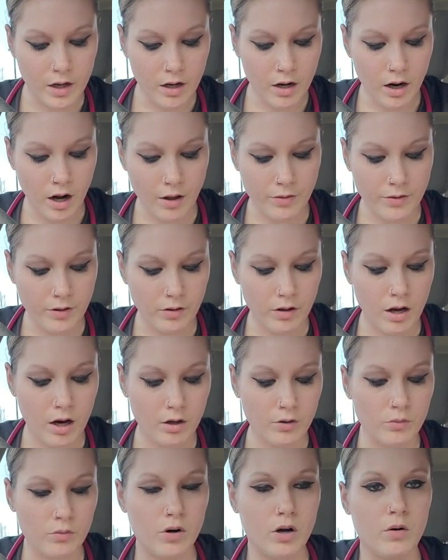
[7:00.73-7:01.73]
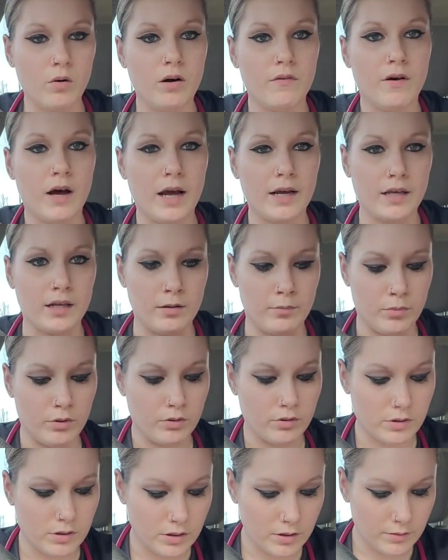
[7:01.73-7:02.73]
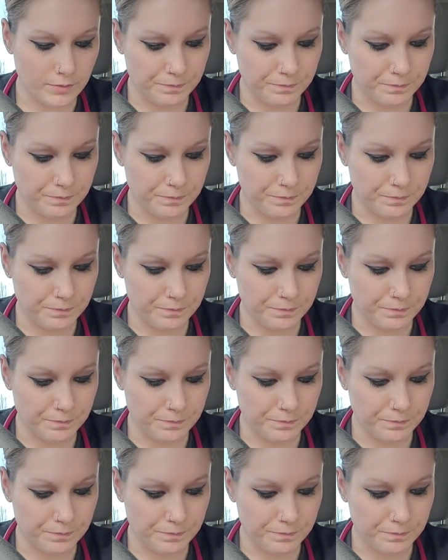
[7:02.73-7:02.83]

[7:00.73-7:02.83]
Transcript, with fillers: on the long row of hiking boots.